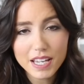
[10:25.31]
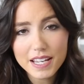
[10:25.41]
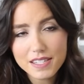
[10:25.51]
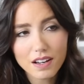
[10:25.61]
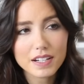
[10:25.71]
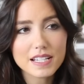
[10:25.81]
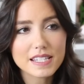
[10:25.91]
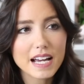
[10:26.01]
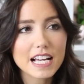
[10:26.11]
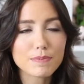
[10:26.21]
his on his
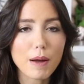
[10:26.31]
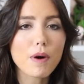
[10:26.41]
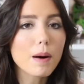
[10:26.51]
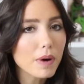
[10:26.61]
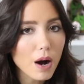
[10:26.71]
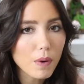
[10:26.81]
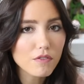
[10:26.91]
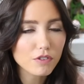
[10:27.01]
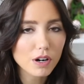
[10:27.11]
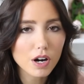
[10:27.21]
desk my mom got
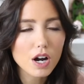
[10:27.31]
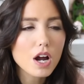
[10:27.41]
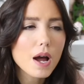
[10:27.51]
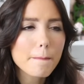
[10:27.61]
one for